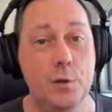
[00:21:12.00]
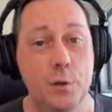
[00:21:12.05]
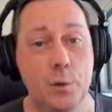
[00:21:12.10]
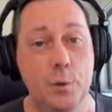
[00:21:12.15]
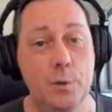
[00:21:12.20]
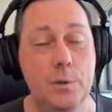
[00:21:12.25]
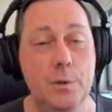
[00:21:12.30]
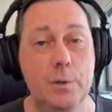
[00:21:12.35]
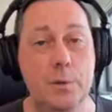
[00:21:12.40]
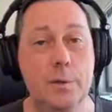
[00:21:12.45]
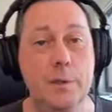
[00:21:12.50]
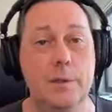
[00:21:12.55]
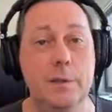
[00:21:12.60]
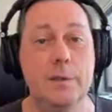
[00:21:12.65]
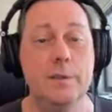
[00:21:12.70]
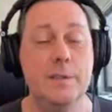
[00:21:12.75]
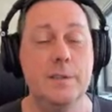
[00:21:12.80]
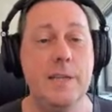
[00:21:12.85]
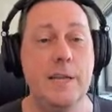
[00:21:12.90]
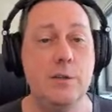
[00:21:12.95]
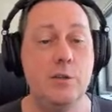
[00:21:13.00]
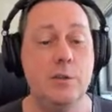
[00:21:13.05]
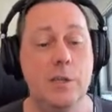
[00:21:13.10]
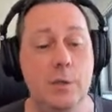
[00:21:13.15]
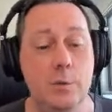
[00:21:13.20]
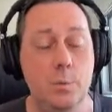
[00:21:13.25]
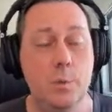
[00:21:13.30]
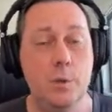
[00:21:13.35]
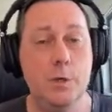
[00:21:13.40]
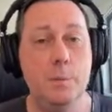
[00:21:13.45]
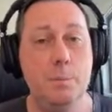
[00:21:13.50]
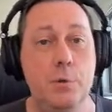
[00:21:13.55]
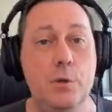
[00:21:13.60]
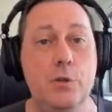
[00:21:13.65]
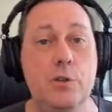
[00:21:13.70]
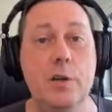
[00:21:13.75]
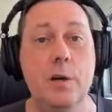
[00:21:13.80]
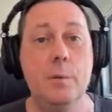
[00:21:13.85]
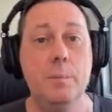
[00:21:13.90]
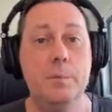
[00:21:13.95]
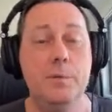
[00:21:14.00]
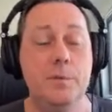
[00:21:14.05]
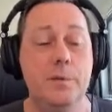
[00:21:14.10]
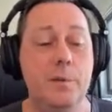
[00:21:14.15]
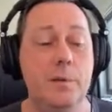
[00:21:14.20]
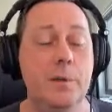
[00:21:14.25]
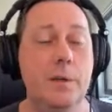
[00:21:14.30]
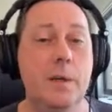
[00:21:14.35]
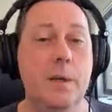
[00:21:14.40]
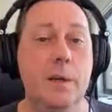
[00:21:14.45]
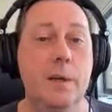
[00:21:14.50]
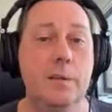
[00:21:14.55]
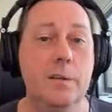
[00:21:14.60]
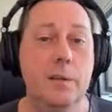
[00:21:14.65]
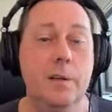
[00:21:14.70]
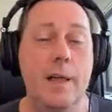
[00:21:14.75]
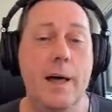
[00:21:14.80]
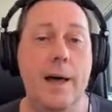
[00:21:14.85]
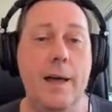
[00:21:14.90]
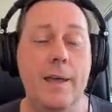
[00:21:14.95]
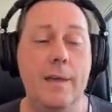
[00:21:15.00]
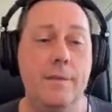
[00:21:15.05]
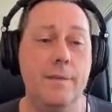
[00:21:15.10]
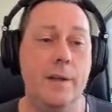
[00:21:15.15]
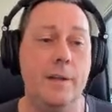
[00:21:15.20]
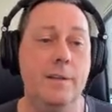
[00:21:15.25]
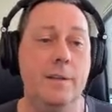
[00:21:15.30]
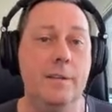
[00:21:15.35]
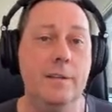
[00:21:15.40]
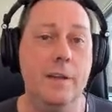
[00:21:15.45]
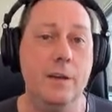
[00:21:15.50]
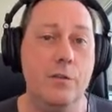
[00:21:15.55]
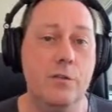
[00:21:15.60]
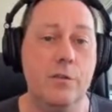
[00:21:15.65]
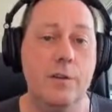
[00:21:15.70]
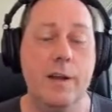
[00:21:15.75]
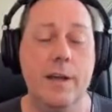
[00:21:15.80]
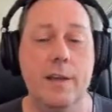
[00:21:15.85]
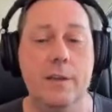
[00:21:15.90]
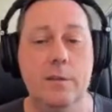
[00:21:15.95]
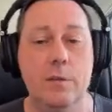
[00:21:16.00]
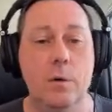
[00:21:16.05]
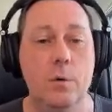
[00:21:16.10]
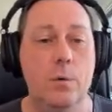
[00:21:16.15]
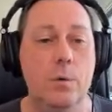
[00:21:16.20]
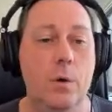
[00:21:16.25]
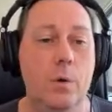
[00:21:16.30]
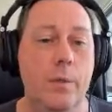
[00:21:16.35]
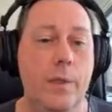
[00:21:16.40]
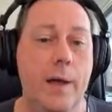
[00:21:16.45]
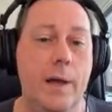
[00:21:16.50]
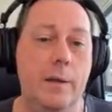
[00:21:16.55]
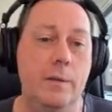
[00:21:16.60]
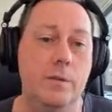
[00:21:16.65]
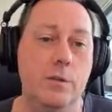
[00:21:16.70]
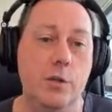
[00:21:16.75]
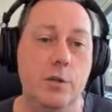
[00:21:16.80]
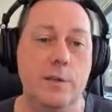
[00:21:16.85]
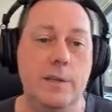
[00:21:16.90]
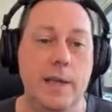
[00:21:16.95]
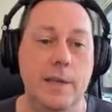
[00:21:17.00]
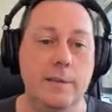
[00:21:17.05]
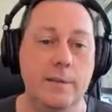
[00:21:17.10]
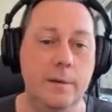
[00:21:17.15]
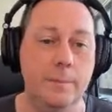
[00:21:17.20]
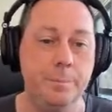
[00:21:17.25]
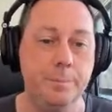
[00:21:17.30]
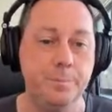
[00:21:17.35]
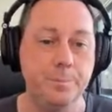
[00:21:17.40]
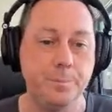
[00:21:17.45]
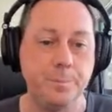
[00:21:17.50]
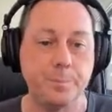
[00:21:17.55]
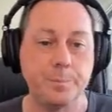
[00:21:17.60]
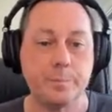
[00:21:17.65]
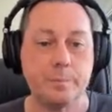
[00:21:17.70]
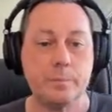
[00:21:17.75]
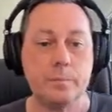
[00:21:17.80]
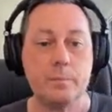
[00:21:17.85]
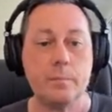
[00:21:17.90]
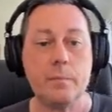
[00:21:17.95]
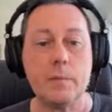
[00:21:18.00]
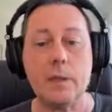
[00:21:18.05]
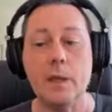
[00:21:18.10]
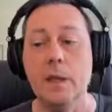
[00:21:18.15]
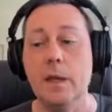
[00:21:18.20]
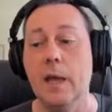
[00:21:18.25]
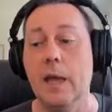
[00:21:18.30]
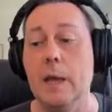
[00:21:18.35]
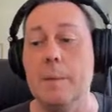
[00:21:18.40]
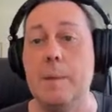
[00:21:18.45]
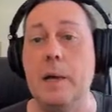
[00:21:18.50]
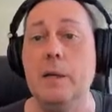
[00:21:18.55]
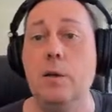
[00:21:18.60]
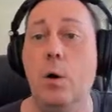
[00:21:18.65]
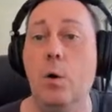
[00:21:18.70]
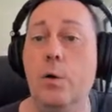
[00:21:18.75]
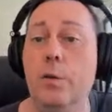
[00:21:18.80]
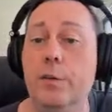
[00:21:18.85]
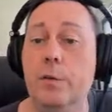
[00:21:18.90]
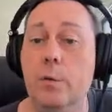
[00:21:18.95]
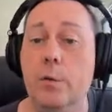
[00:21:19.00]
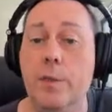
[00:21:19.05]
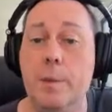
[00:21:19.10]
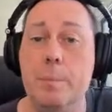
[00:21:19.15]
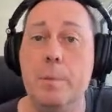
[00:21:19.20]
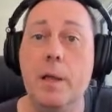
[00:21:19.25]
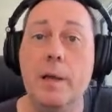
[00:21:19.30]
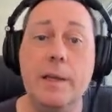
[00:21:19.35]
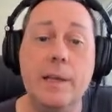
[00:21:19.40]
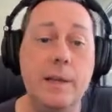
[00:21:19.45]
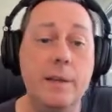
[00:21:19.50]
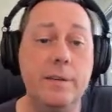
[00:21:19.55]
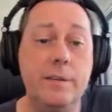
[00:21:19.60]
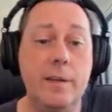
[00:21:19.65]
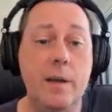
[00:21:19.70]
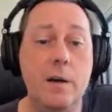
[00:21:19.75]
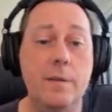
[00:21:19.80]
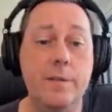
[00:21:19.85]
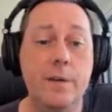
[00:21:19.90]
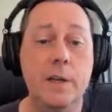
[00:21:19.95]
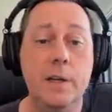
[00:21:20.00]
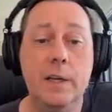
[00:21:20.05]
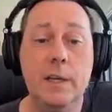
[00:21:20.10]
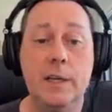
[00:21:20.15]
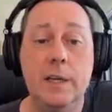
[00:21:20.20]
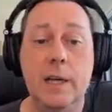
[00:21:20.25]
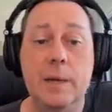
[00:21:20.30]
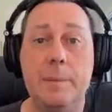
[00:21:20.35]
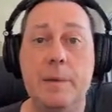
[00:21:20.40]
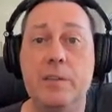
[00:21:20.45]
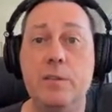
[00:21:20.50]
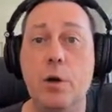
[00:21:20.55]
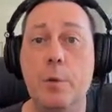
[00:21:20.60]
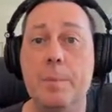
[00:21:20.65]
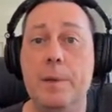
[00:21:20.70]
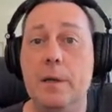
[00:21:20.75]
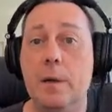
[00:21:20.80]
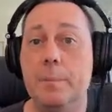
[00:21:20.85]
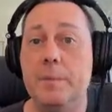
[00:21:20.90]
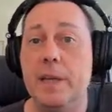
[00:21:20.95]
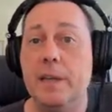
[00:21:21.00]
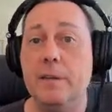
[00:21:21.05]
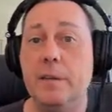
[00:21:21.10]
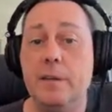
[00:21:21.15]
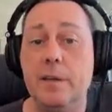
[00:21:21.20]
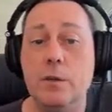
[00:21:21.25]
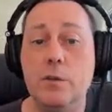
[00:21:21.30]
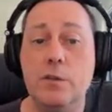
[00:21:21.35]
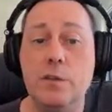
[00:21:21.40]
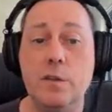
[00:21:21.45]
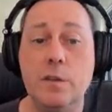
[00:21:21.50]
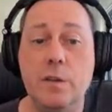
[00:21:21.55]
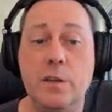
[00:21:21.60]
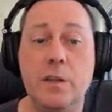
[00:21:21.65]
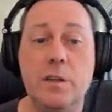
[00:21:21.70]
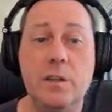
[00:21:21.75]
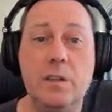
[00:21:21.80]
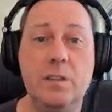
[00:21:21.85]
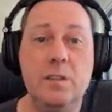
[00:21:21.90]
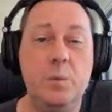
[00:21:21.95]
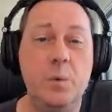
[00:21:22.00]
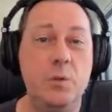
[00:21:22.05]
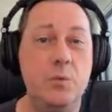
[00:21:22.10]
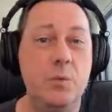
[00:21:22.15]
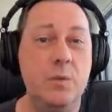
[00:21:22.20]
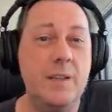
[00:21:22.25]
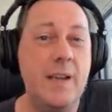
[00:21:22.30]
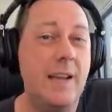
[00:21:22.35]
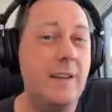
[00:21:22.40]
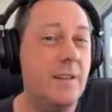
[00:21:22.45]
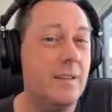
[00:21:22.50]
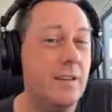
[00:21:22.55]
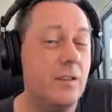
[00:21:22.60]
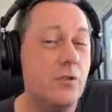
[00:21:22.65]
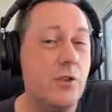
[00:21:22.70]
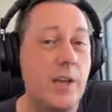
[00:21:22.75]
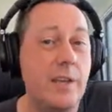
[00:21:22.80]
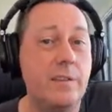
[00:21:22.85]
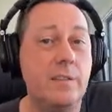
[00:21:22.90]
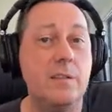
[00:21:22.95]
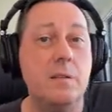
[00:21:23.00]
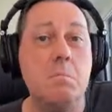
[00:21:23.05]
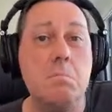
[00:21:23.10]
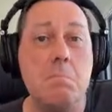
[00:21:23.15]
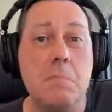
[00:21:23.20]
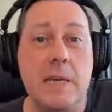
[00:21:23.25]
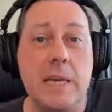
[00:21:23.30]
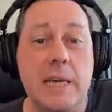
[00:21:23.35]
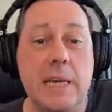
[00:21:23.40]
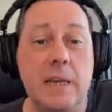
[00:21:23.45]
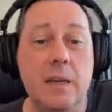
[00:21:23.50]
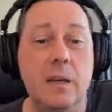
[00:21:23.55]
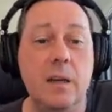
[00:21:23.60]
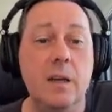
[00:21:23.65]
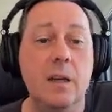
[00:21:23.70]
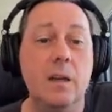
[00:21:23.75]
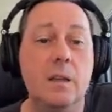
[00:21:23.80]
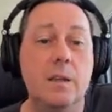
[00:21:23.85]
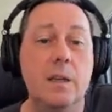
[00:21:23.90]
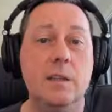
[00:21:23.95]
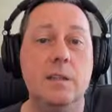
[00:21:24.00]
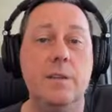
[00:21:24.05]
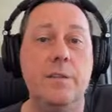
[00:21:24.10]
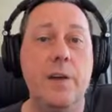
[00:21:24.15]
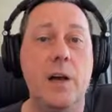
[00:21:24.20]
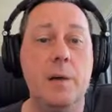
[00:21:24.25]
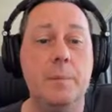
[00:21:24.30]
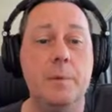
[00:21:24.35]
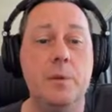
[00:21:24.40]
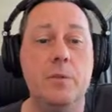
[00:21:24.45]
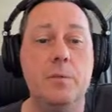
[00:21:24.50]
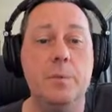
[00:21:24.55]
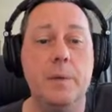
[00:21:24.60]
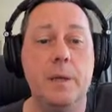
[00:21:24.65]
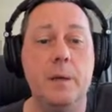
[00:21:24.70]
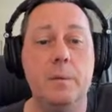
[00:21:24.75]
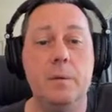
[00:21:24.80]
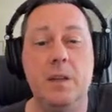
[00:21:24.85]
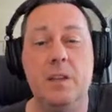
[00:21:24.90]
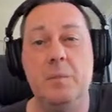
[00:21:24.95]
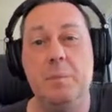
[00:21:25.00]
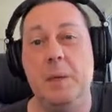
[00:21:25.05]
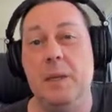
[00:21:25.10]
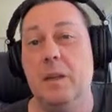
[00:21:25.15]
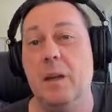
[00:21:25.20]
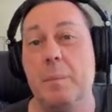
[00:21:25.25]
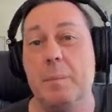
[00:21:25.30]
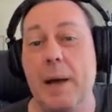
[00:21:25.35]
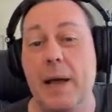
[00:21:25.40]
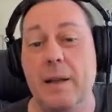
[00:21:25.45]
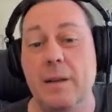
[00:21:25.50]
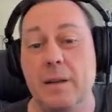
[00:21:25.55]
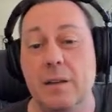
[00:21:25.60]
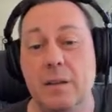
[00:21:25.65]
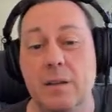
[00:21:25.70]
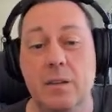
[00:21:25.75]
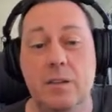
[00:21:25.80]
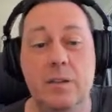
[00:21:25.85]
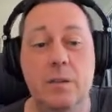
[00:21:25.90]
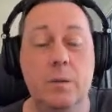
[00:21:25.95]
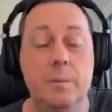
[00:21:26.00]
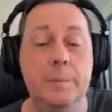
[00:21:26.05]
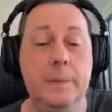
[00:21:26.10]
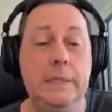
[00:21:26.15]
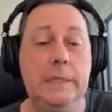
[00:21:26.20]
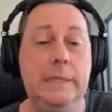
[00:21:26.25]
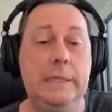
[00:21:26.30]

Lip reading: local and their staging, they want to push it up to live and synchronize all that new data. And also the plugin itself, it's not been updated in 2 years, which would kind of suggest to me that development has been abandoned. So